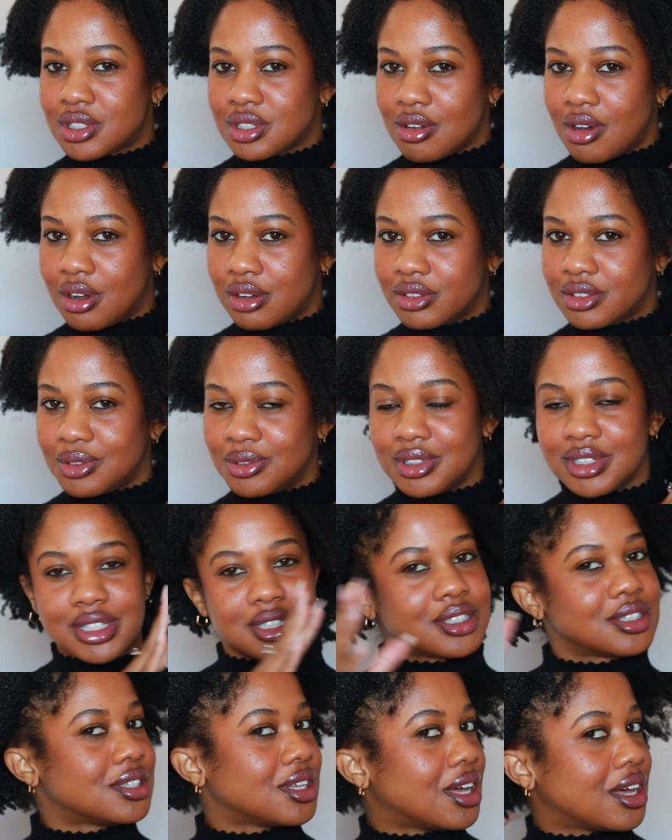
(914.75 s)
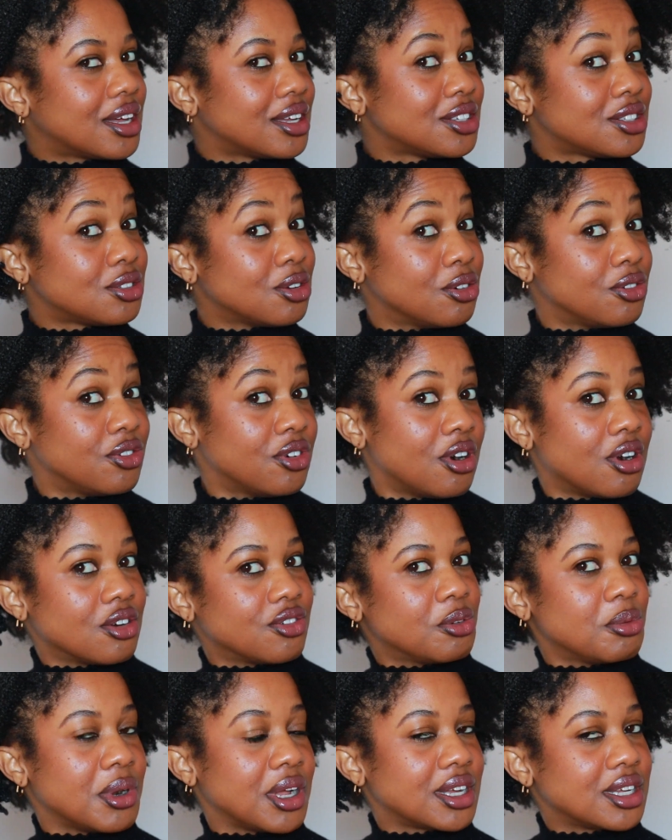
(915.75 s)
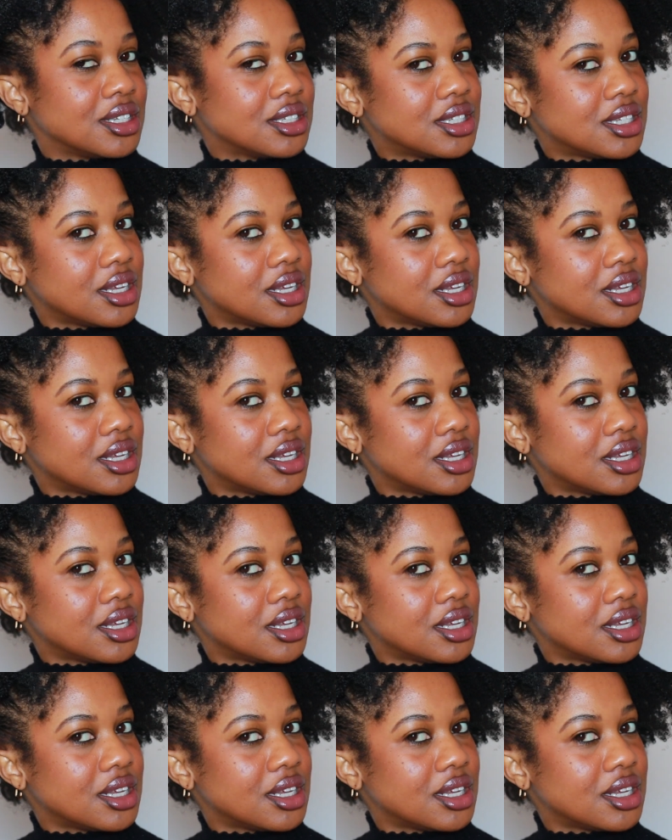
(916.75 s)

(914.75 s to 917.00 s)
soft on this side so far from what I can